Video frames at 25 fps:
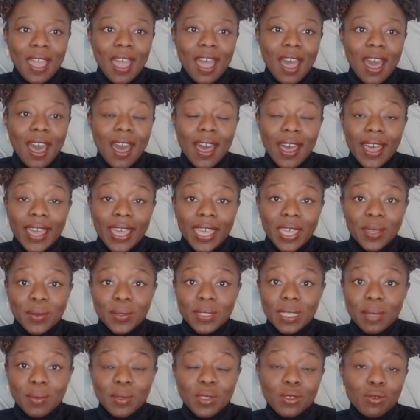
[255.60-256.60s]
I
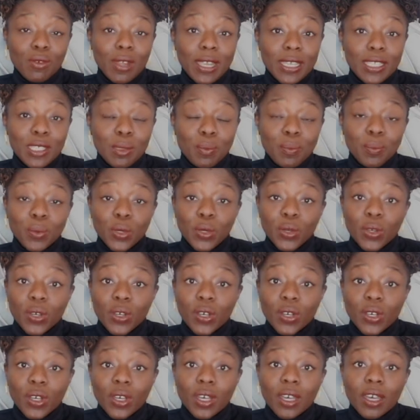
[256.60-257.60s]
was able to write a
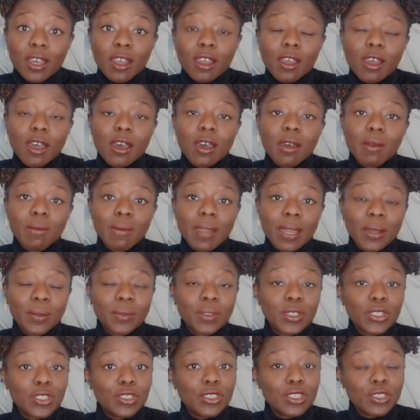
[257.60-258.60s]
book around
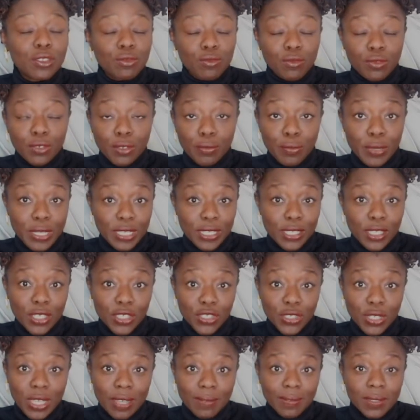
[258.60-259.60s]
the
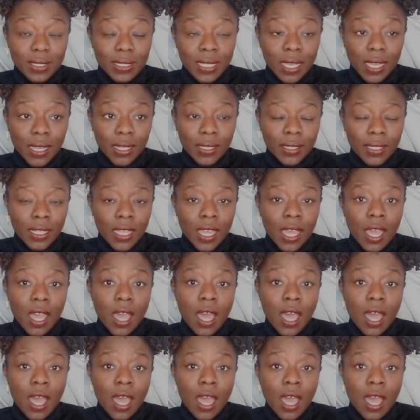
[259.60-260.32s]
research that I've done,